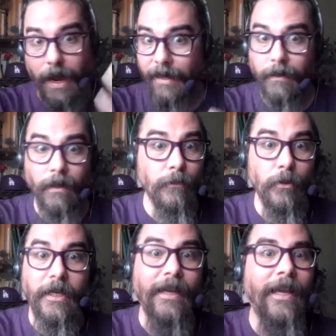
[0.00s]
I love
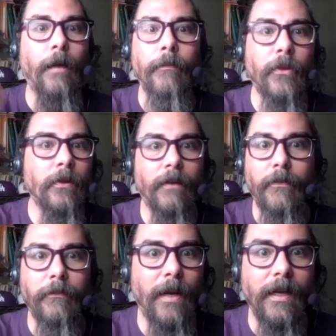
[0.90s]
looking at the love
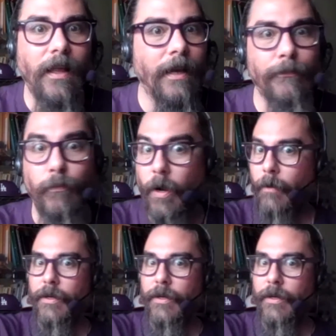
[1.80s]
of my life. Why